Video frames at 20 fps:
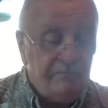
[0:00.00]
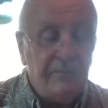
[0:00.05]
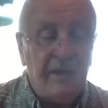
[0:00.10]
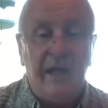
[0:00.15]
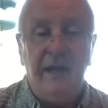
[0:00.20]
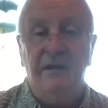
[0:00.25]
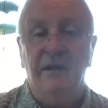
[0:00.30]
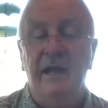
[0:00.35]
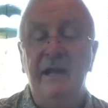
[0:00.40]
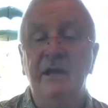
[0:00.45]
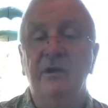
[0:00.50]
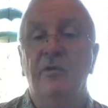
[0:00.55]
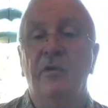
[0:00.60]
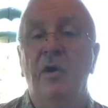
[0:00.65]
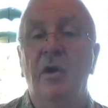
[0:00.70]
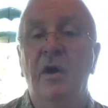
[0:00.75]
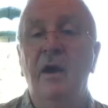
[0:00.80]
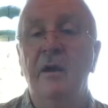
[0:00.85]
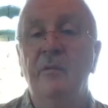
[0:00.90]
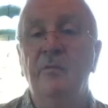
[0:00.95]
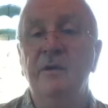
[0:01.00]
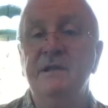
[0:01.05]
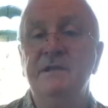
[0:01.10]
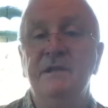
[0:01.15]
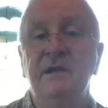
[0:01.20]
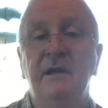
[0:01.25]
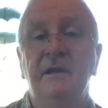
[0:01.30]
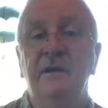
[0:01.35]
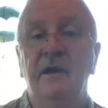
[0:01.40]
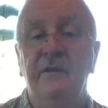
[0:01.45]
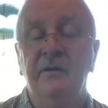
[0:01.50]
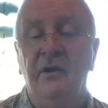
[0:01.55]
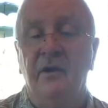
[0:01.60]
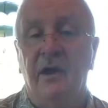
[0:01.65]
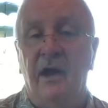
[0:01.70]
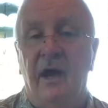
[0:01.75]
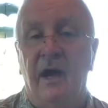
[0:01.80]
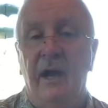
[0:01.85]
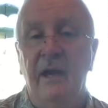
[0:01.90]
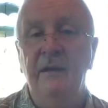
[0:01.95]
And later on, we see another
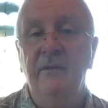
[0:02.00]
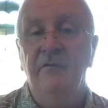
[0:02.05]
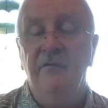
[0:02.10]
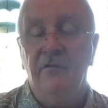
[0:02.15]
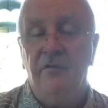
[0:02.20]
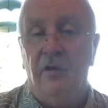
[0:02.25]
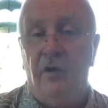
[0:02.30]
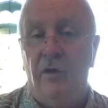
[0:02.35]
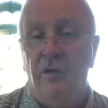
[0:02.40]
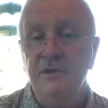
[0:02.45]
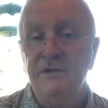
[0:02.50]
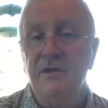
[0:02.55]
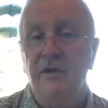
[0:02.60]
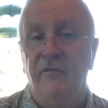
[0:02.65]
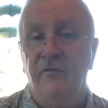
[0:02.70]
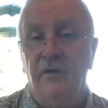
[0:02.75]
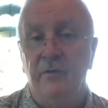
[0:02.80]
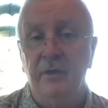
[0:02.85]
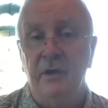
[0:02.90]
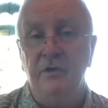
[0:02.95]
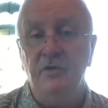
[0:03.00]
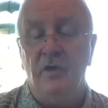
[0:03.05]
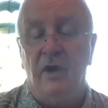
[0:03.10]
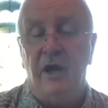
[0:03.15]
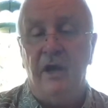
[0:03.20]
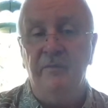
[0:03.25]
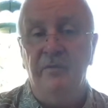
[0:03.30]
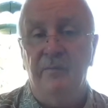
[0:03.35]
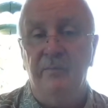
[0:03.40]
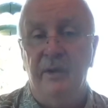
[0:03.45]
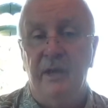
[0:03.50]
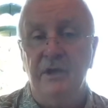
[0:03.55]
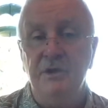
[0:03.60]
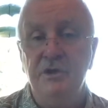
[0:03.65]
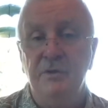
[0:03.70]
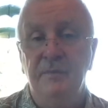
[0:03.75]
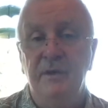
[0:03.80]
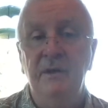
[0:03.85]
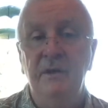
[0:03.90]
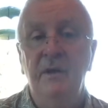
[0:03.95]
guy, also from the tribe of
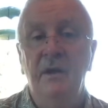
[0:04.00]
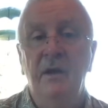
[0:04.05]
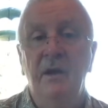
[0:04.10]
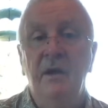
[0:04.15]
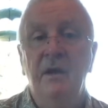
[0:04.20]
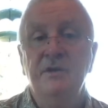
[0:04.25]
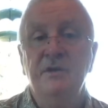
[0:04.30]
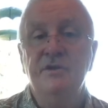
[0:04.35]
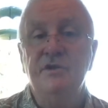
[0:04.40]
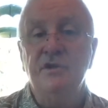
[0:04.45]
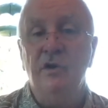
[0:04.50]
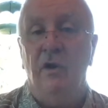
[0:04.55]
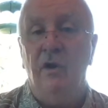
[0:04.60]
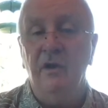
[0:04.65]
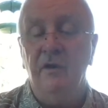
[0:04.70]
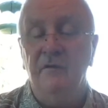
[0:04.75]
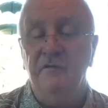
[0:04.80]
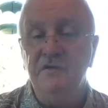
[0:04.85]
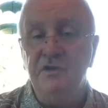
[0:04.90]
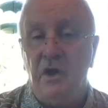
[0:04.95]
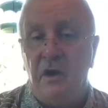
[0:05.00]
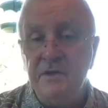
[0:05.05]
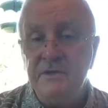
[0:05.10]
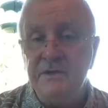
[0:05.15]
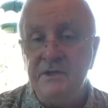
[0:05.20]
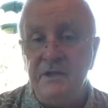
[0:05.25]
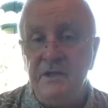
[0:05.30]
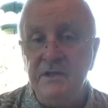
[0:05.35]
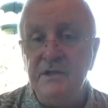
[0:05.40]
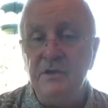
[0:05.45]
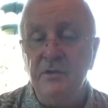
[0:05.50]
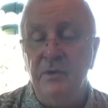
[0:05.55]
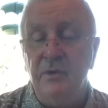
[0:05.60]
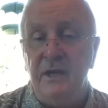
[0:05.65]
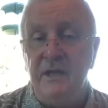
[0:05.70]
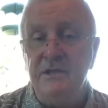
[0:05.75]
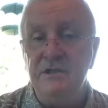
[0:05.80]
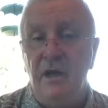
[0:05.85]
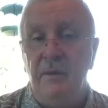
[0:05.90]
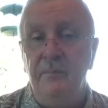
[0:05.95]
Benjamin, Saul of Tarsus, who
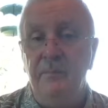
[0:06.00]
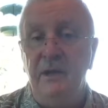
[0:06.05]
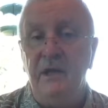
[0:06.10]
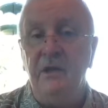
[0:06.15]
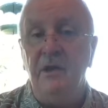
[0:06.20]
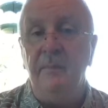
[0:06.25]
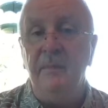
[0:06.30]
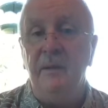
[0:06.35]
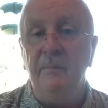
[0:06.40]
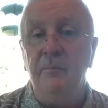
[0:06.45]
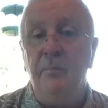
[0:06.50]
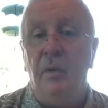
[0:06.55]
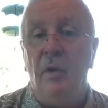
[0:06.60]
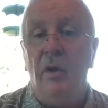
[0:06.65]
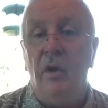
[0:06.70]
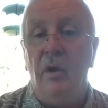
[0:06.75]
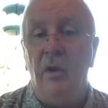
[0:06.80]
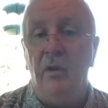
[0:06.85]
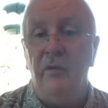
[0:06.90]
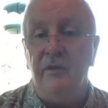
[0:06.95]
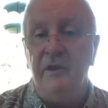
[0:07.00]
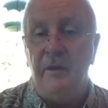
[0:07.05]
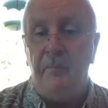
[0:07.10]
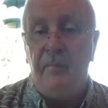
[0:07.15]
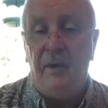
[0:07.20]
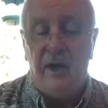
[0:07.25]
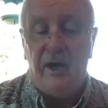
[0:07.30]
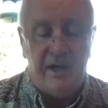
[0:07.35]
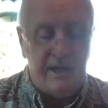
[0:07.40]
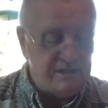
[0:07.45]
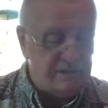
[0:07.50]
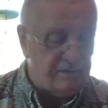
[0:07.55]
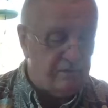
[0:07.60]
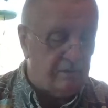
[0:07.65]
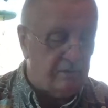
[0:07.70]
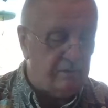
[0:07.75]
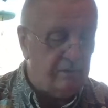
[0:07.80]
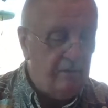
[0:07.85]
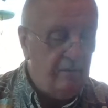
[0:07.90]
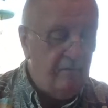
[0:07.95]
ends up becoming Paul the
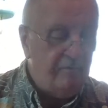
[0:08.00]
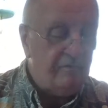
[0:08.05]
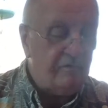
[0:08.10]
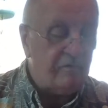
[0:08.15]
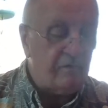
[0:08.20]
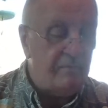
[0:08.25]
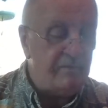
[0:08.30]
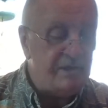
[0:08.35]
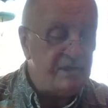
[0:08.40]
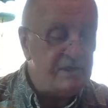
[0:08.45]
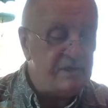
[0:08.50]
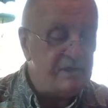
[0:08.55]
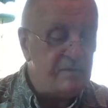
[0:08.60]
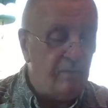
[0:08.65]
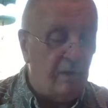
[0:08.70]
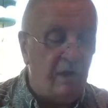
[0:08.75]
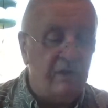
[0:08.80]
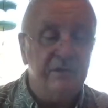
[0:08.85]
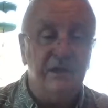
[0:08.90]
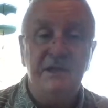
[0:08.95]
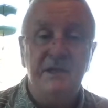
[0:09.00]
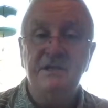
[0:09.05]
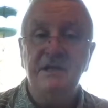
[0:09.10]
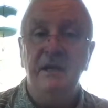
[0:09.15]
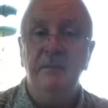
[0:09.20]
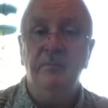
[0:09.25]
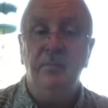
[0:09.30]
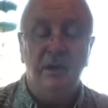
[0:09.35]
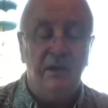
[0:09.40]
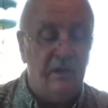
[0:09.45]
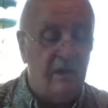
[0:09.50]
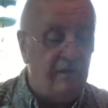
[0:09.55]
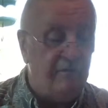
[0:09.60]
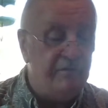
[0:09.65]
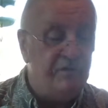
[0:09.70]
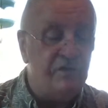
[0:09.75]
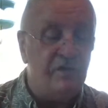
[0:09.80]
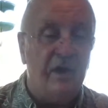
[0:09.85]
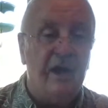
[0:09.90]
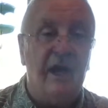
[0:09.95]
Apostle from the smallest and
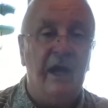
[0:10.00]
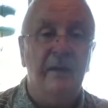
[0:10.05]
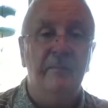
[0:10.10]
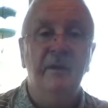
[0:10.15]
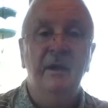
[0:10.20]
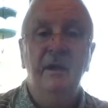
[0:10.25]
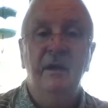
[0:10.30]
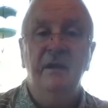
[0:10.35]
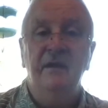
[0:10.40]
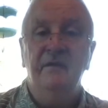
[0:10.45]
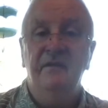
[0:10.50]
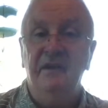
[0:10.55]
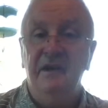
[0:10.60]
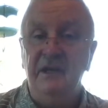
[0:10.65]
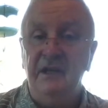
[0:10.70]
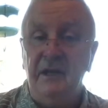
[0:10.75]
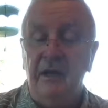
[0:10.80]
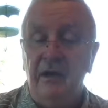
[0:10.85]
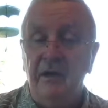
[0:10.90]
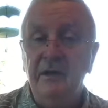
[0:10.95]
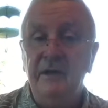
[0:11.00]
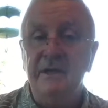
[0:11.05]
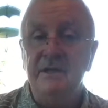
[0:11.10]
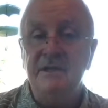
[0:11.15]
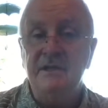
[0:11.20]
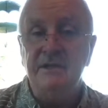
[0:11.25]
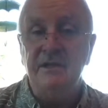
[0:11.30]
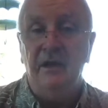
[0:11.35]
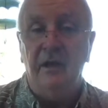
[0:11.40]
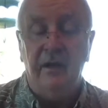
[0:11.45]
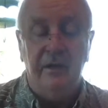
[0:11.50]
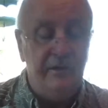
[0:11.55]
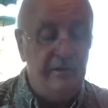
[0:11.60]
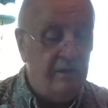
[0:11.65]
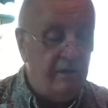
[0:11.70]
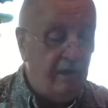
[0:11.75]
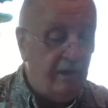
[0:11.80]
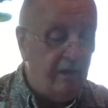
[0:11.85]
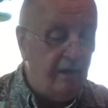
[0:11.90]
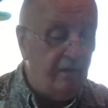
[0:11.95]
beloved tribe, the youngest son
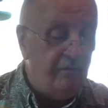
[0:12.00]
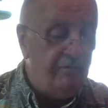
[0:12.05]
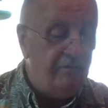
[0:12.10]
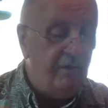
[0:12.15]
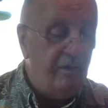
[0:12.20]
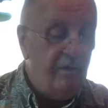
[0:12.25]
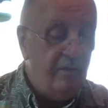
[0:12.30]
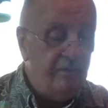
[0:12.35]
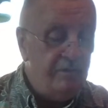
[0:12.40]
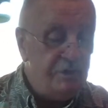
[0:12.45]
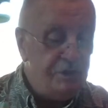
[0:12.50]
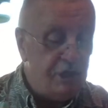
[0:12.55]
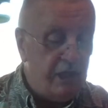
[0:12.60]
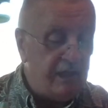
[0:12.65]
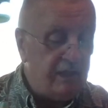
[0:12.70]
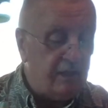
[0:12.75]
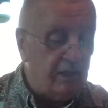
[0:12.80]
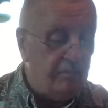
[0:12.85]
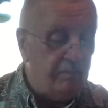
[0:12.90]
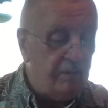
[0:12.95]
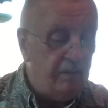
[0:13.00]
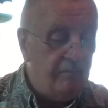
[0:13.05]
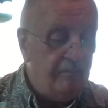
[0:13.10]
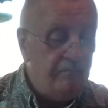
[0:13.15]
of Jacob.